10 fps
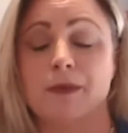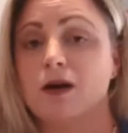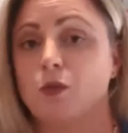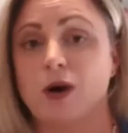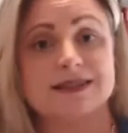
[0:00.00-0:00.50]

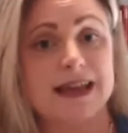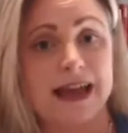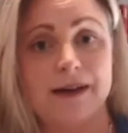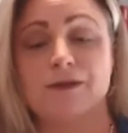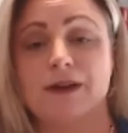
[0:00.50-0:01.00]
Once
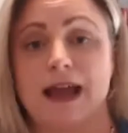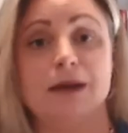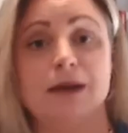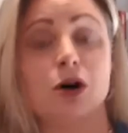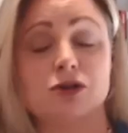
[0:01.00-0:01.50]
any
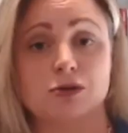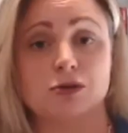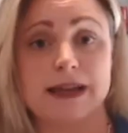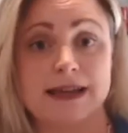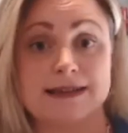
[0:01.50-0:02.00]
module
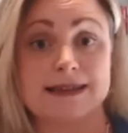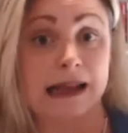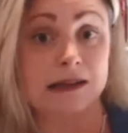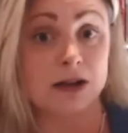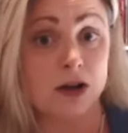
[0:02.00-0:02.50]
is
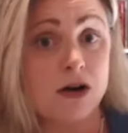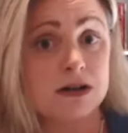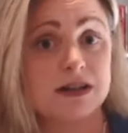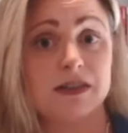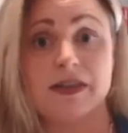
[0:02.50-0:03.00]

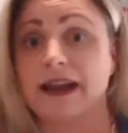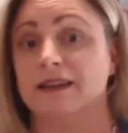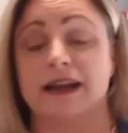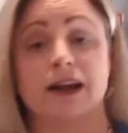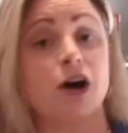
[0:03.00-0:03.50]
unlocked, they can
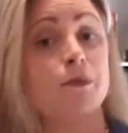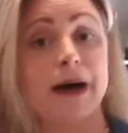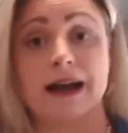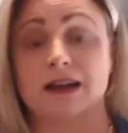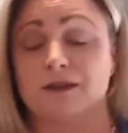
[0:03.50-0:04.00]
then go
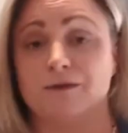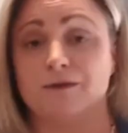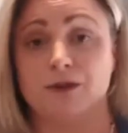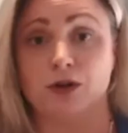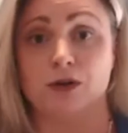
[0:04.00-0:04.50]
back and
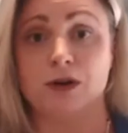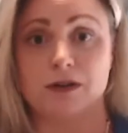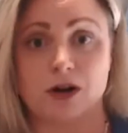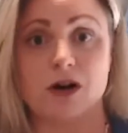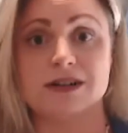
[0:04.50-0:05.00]
view
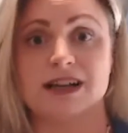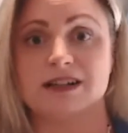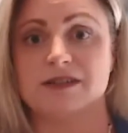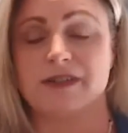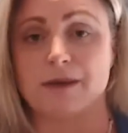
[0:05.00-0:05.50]
the
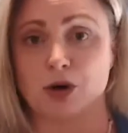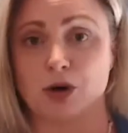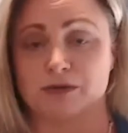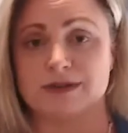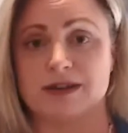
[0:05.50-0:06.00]
content of that module.